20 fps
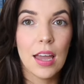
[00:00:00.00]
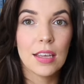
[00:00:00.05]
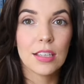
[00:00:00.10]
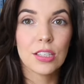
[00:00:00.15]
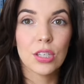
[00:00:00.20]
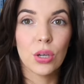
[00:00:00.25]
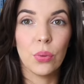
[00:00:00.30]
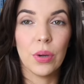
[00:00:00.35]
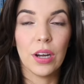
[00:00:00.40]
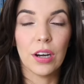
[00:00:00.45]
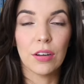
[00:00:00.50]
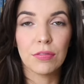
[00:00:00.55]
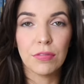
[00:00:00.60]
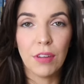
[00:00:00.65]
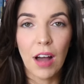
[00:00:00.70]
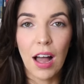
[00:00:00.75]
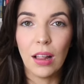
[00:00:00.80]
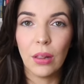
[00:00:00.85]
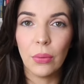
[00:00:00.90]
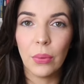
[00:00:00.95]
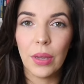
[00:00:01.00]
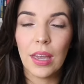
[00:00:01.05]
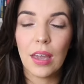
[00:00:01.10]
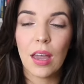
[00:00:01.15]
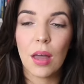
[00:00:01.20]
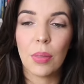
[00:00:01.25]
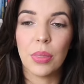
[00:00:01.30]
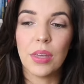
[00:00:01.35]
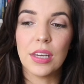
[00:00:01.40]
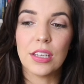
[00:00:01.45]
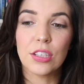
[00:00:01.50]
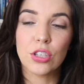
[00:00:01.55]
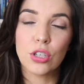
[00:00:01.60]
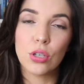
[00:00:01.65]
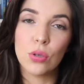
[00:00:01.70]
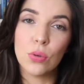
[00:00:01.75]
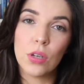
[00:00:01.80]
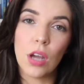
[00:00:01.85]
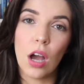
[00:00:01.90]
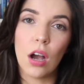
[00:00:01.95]
So we are following these
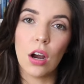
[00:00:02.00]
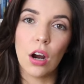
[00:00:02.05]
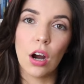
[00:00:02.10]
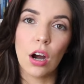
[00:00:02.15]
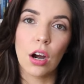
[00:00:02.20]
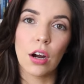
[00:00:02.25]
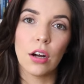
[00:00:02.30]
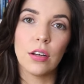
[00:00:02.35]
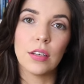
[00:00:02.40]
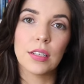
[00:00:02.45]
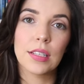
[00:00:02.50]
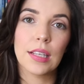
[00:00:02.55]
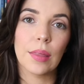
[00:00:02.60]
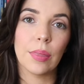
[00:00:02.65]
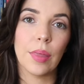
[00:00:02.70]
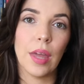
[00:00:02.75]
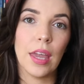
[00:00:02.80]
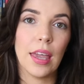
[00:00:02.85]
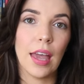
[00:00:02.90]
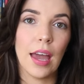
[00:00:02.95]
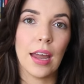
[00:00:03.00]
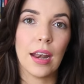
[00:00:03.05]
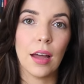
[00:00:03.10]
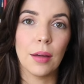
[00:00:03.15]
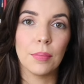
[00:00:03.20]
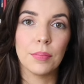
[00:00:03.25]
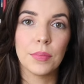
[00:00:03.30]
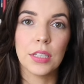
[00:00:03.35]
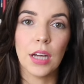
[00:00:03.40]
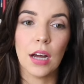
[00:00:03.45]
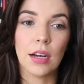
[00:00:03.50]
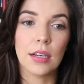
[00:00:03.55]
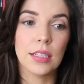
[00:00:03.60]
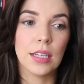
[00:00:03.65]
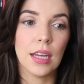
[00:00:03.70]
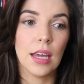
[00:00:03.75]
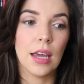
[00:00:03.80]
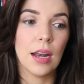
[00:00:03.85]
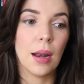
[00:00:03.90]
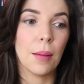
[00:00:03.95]
two young girls. They get
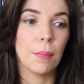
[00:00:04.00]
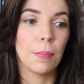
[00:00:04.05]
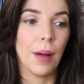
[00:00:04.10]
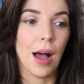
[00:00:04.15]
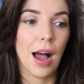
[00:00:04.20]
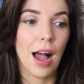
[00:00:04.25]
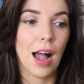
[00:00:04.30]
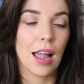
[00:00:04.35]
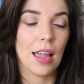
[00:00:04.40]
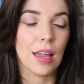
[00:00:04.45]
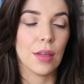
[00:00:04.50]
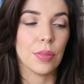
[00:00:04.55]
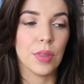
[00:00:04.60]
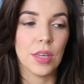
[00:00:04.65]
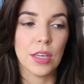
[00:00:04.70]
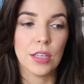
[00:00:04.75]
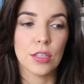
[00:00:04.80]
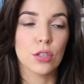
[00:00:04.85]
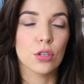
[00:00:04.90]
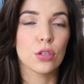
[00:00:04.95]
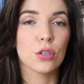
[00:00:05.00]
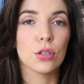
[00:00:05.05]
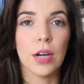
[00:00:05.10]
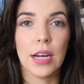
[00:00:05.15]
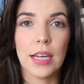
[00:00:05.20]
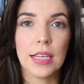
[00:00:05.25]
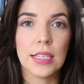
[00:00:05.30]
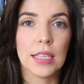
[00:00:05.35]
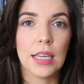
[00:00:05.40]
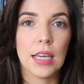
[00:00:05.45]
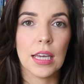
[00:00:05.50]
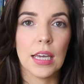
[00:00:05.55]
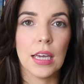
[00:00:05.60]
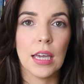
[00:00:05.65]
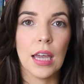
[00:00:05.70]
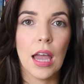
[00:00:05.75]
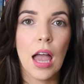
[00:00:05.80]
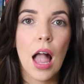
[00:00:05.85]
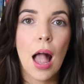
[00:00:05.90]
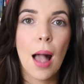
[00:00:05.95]
abducted by these
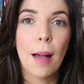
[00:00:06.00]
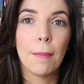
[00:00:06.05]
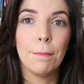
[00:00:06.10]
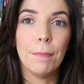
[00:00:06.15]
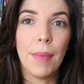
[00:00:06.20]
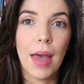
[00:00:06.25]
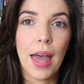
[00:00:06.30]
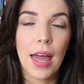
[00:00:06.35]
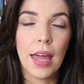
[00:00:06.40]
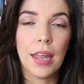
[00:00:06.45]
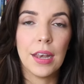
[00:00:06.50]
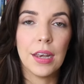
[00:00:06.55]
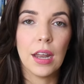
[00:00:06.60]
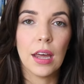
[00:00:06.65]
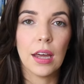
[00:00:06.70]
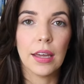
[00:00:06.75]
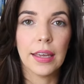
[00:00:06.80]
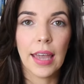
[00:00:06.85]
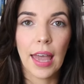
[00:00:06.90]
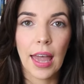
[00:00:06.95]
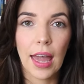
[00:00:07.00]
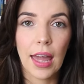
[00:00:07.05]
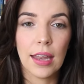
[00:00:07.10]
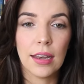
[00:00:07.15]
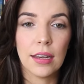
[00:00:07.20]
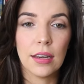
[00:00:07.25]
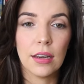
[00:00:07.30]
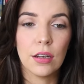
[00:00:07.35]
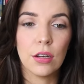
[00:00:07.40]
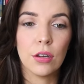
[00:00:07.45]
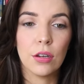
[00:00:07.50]
crazy men again